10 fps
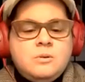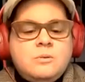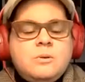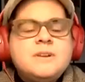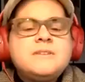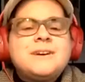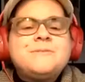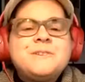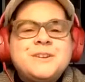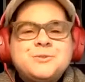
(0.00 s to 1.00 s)
One
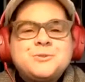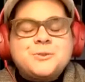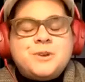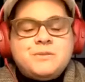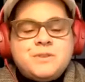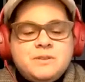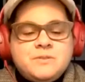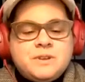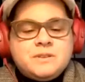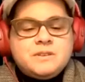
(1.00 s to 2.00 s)
definition of
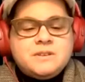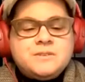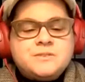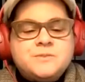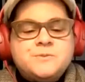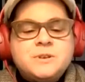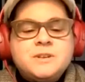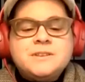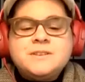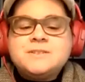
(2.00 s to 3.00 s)
giving is to
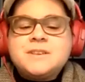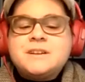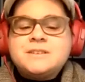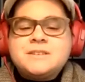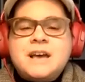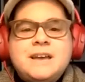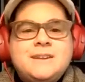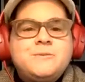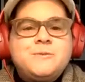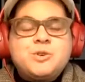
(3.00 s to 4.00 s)
freely set
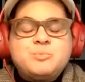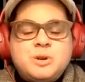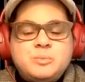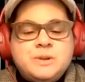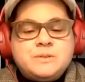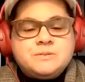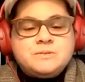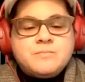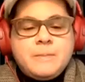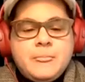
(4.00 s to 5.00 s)
aside for a purpose.
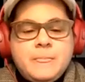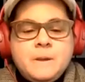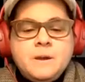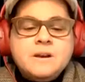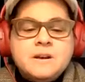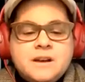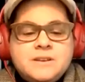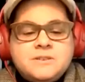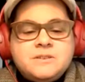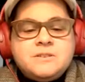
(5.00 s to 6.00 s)

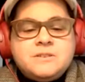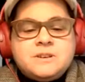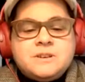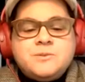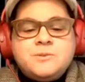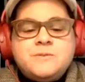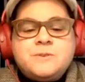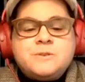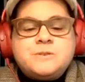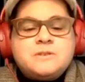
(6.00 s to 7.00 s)
As a Unitarian
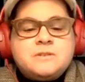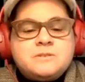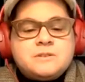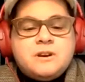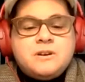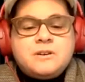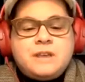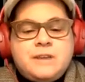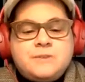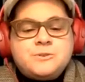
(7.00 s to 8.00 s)
Universalist
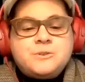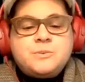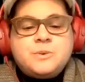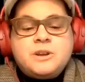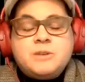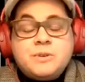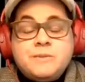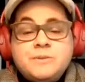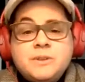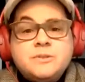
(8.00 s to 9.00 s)
congregation, we are
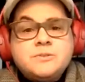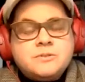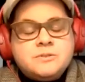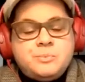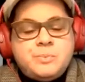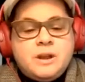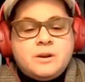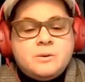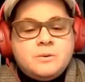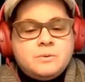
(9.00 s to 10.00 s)
privileged to pay
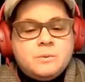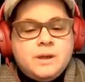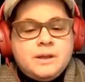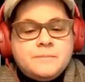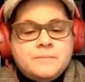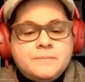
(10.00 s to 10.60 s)
our own way.